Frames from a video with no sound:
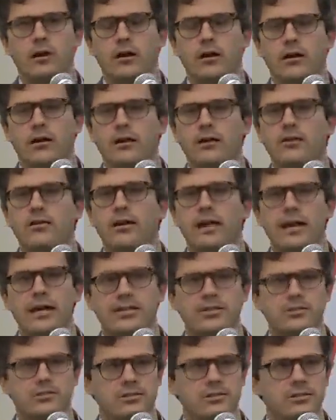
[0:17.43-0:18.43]

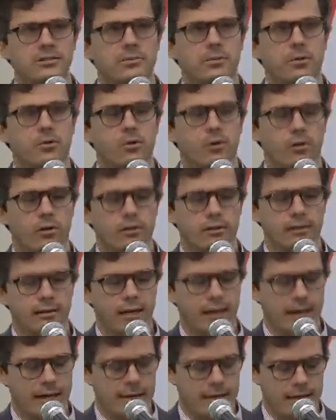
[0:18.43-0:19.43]
international support.
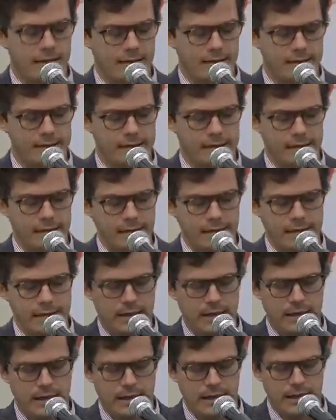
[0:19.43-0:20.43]
And
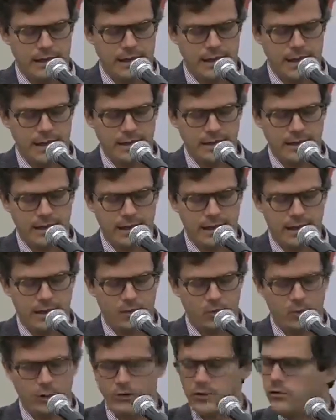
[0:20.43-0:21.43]
again,
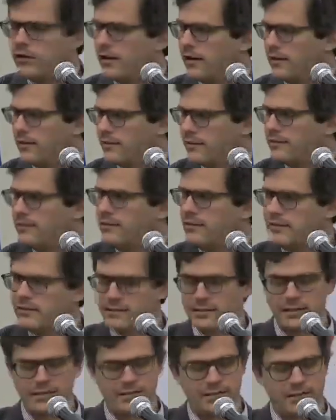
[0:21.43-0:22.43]
what United
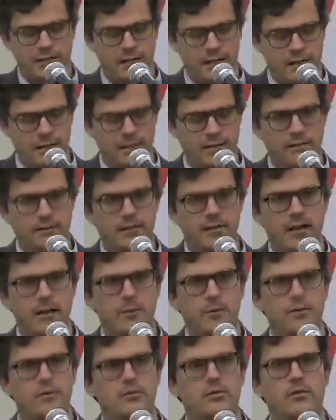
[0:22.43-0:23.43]
Sikhs has done,
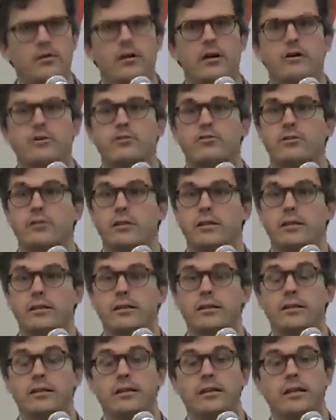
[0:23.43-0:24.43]
coming to a
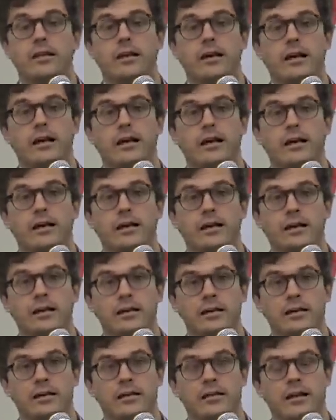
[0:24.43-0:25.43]
country
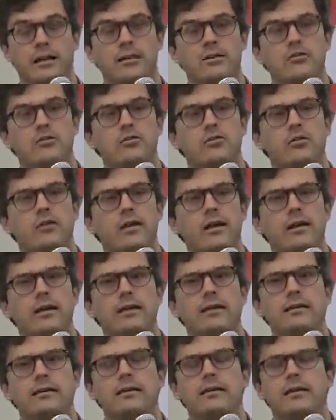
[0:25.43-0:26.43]
like
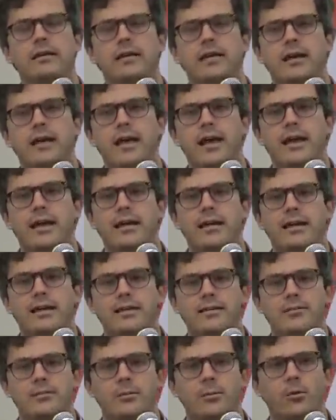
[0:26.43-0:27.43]
Ukraine
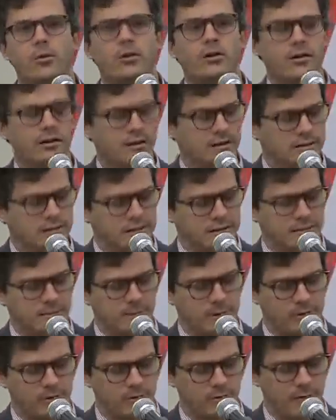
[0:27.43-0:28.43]
and supporting us, has
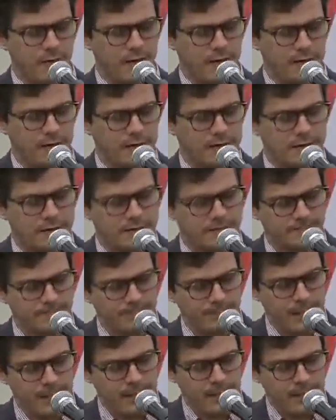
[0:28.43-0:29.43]
been tremendous.
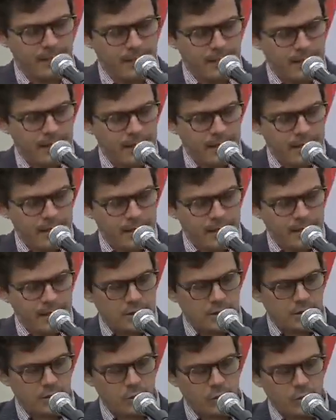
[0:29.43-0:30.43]

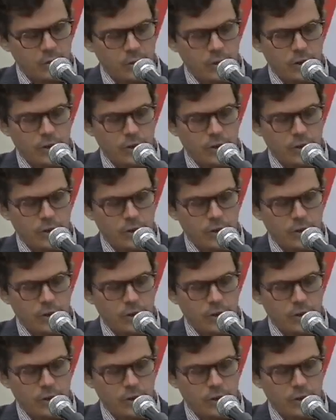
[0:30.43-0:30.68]
So,